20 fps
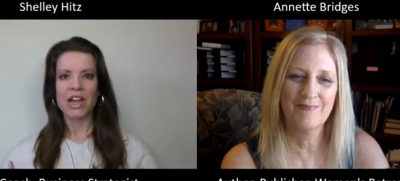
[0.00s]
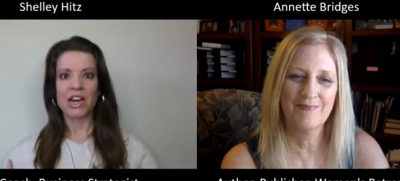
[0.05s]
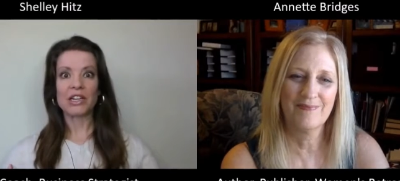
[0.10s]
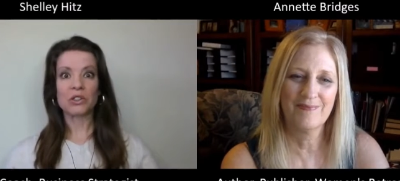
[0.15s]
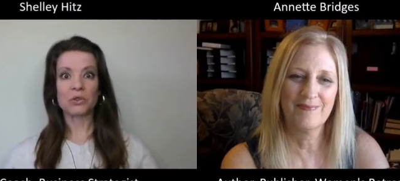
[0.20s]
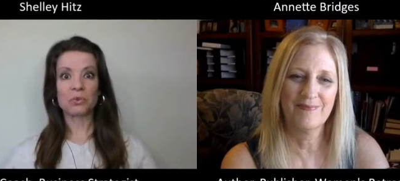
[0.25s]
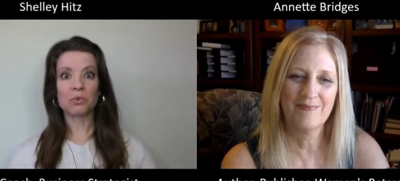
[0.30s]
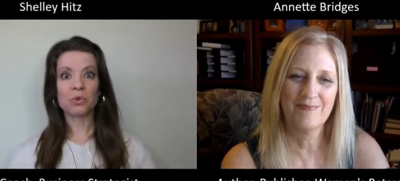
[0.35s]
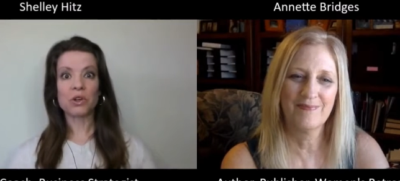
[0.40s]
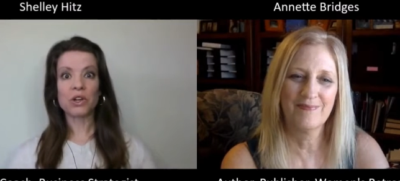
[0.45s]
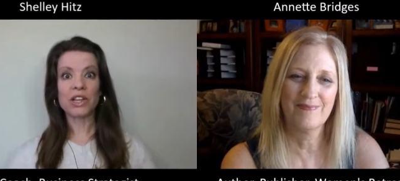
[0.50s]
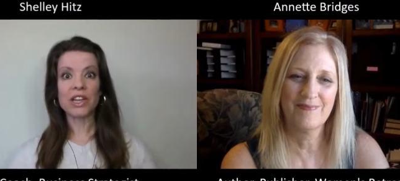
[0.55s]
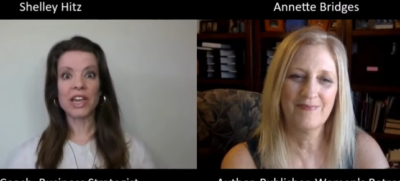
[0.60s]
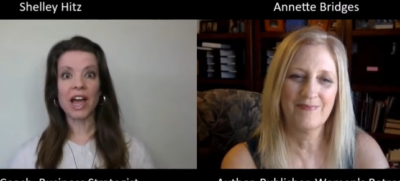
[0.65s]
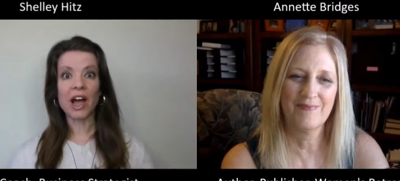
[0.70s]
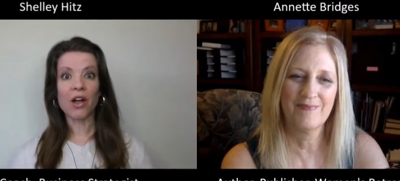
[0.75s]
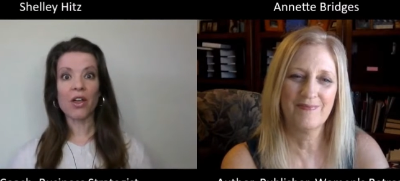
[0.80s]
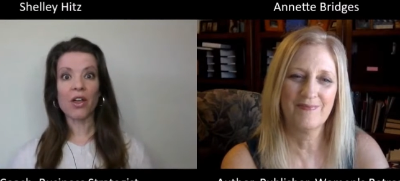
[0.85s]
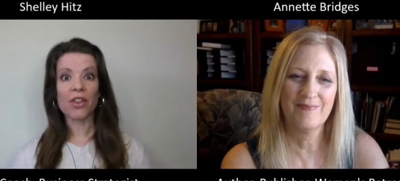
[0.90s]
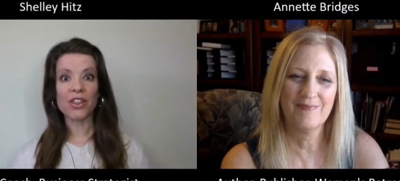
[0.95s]
Speaker 1: and it's
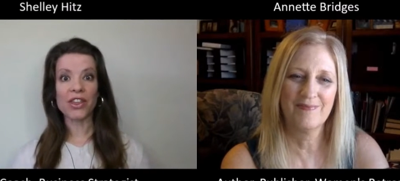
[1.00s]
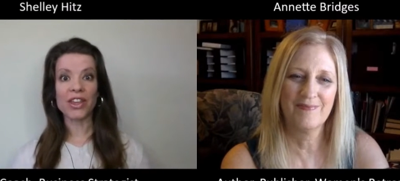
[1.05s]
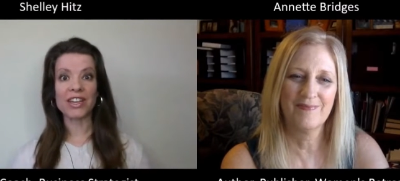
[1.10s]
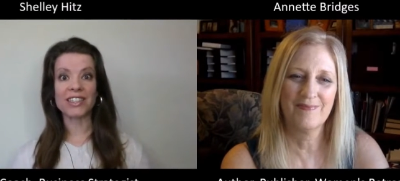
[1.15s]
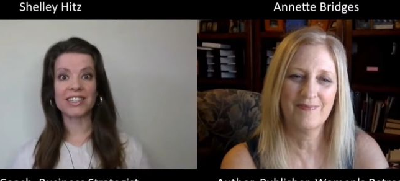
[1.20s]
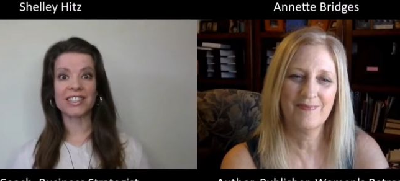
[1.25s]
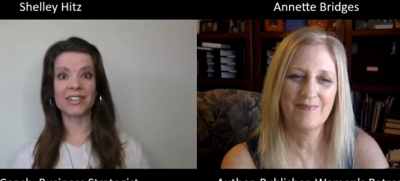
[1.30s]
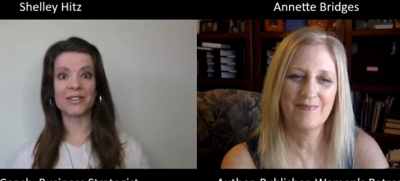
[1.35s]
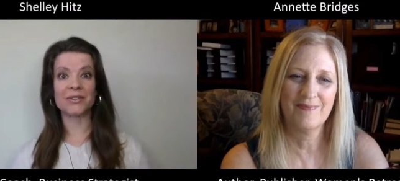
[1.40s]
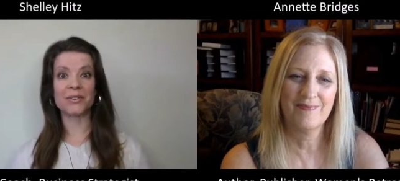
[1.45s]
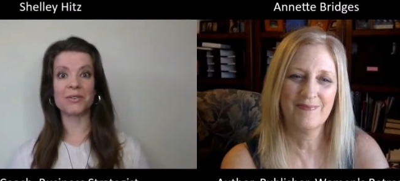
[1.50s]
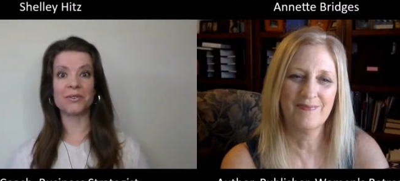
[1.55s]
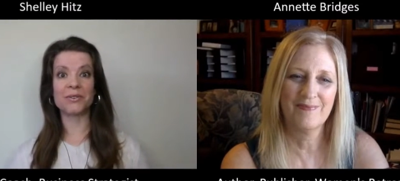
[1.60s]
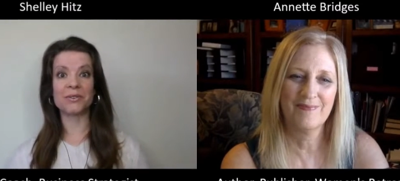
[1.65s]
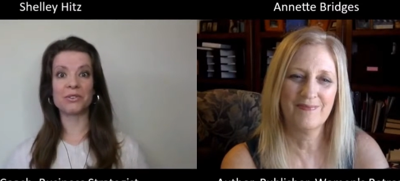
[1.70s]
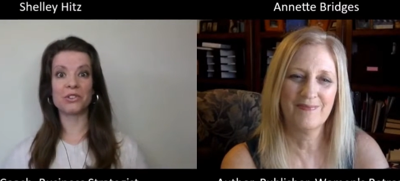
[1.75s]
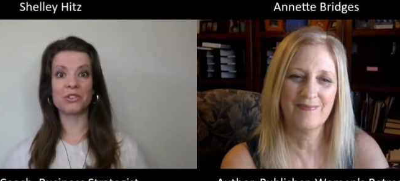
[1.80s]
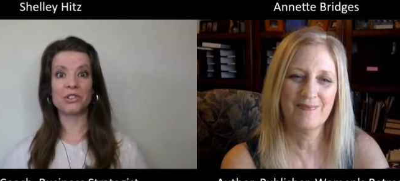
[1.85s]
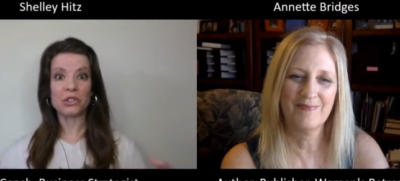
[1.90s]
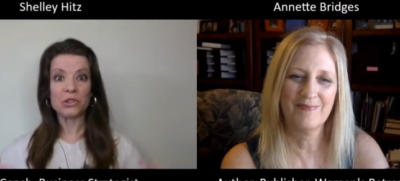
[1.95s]
really healthy
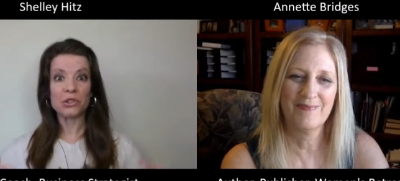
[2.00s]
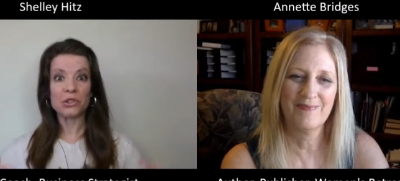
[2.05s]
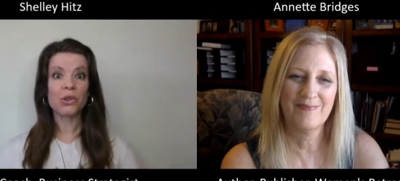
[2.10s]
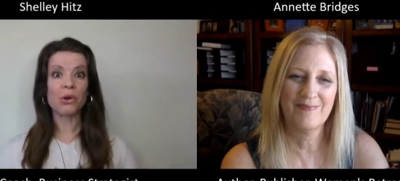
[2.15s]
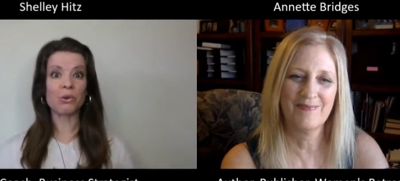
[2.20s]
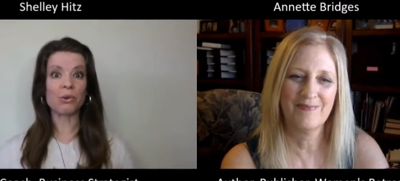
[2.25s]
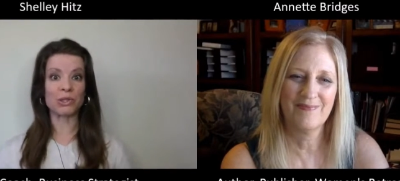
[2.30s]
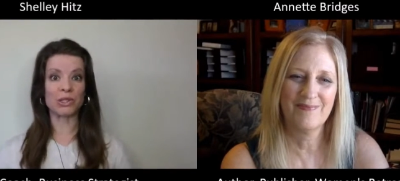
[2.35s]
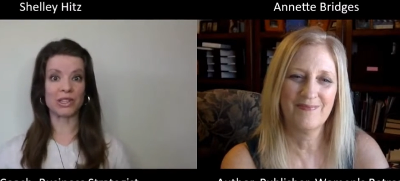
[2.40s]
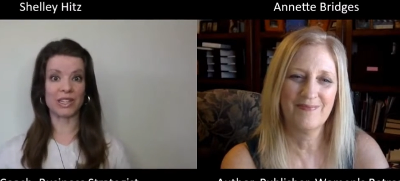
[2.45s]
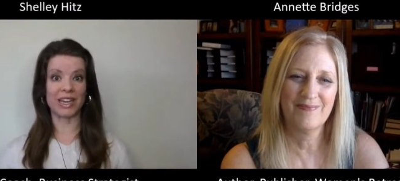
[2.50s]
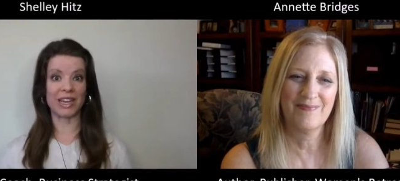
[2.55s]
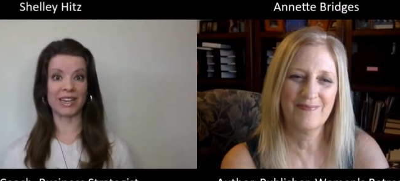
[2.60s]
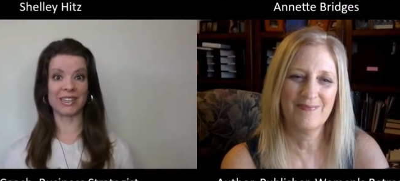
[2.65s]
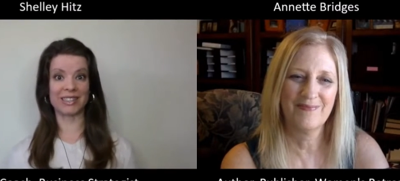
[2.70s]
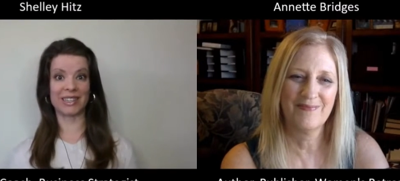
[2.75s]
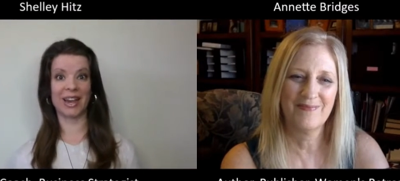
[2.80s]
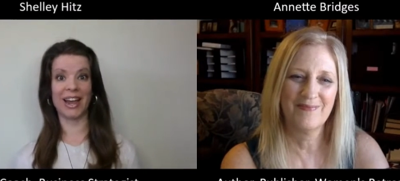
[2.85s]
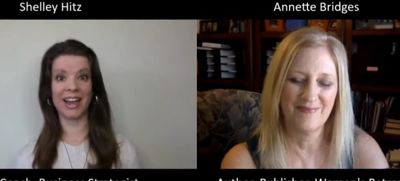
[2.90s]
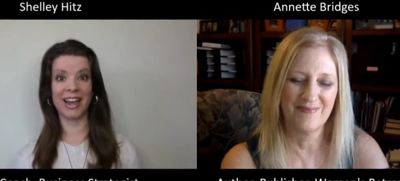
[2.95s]
to do those
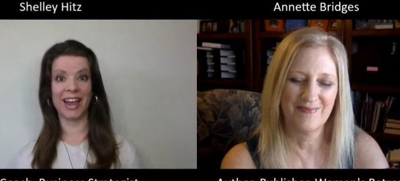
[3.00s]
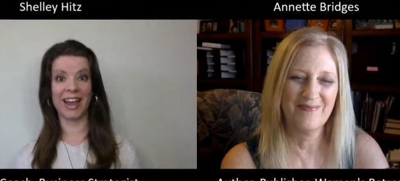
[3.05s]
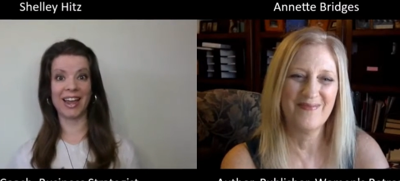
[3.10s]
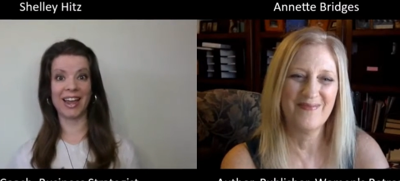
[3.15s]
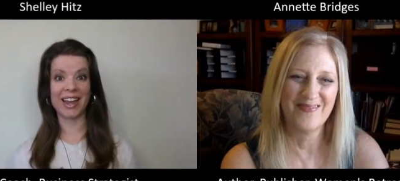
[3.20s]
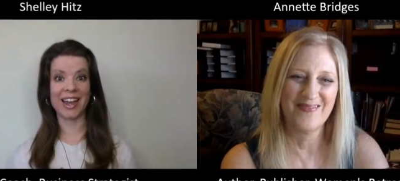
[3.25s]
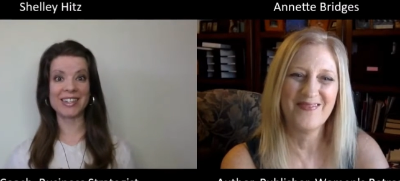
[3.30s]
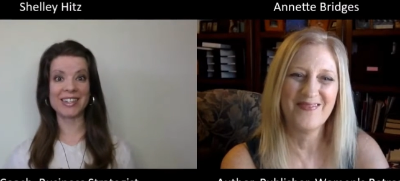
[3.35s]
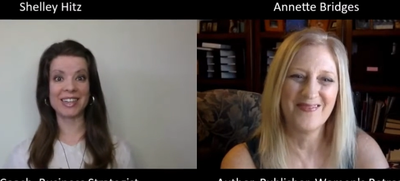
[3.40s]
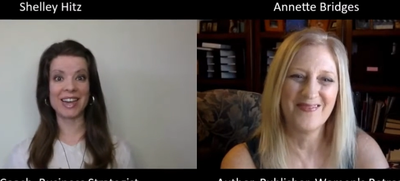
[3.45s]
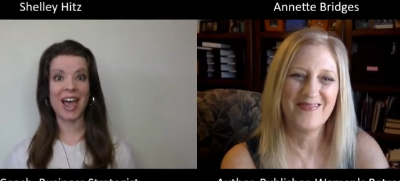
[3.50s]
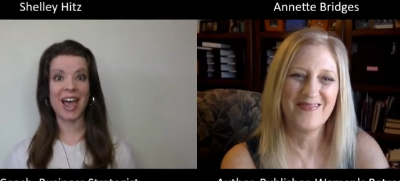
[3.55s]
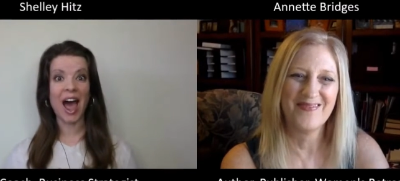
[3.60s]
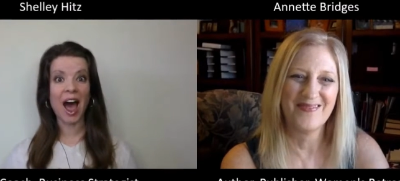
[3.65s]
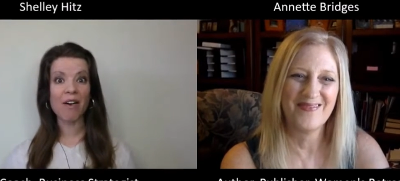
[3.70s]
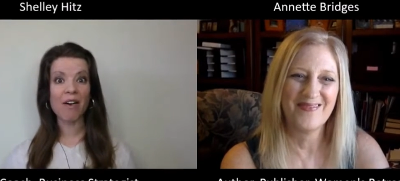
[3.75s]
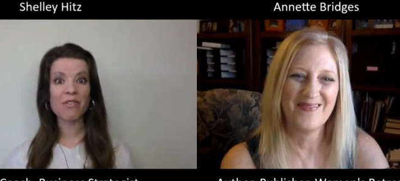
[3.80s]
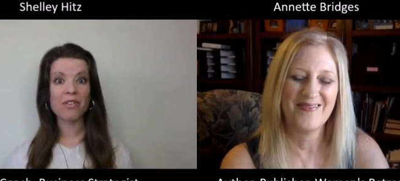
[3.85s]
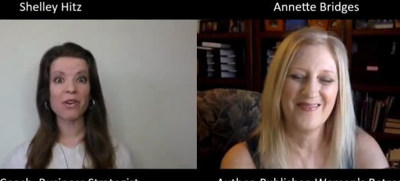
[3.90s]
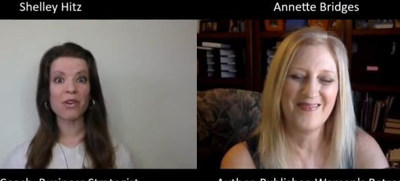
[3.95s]
things and to
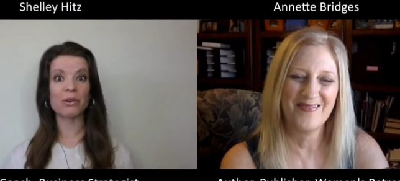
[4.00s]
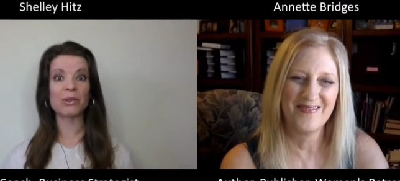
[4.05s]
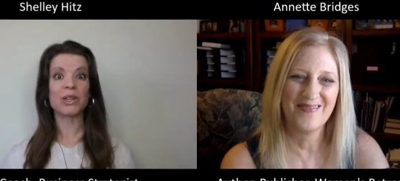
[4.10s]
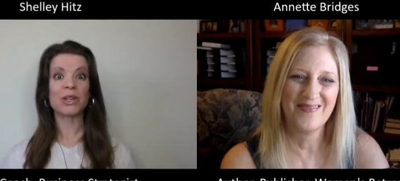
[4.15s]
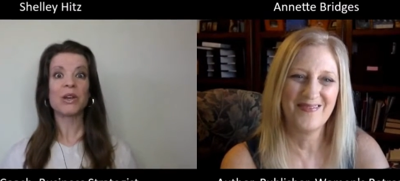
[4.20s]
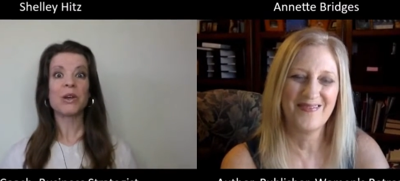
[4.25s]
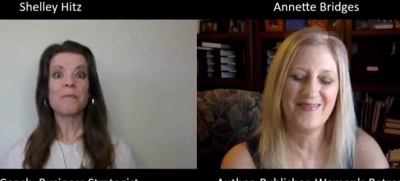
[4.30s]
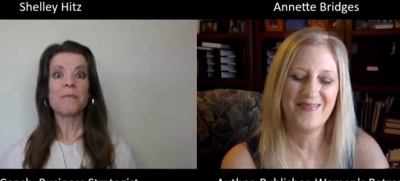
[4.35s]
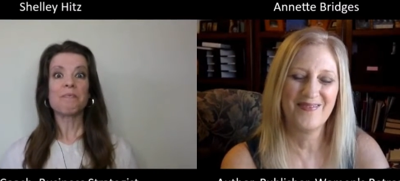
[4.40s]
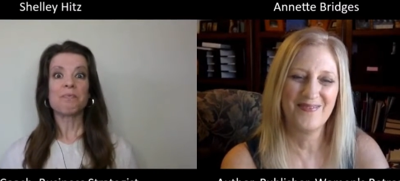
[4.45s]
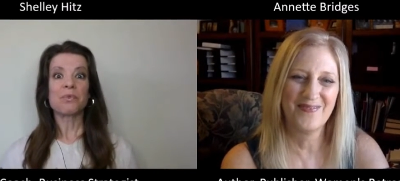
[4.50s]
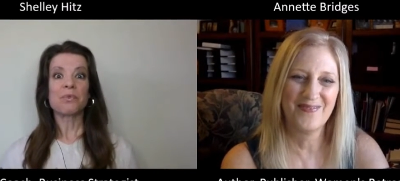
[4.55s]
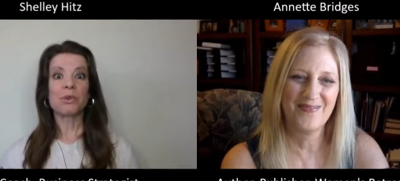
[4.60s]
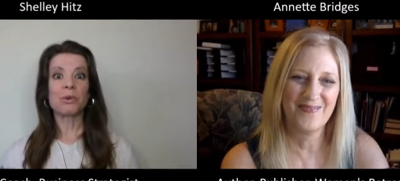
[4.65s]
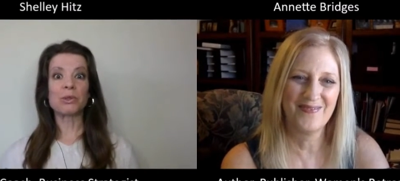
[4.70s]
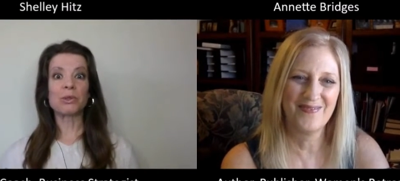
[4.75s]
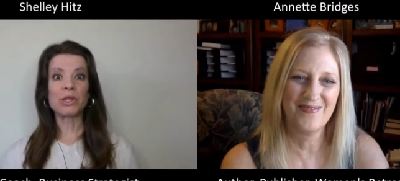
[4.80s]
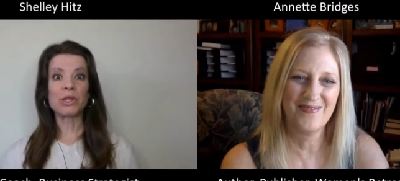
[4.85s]
have those